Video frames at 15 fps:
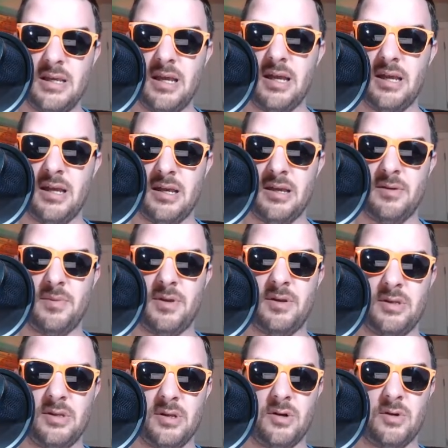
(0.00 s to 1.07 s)

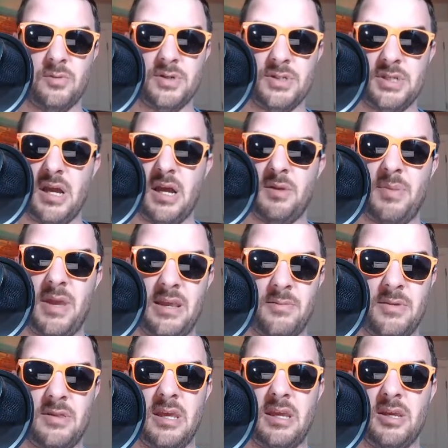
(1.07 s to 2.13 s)
Rashad
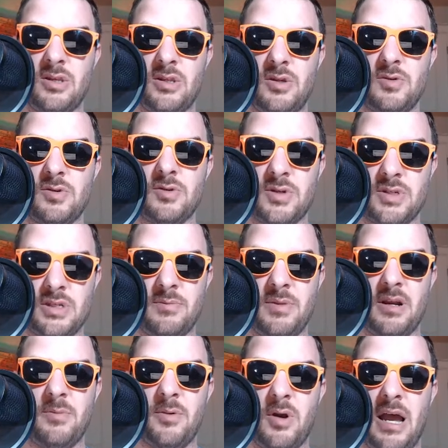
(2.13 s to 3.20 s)
Bateman. They could use Christian
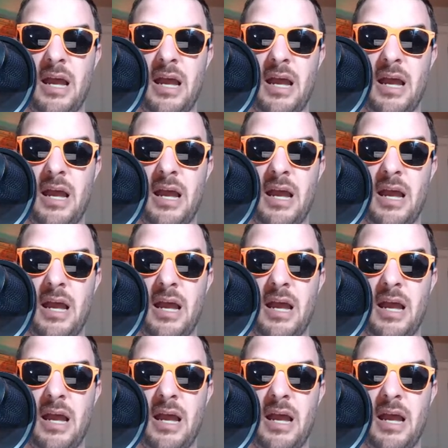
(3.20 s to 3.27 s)
Barmore.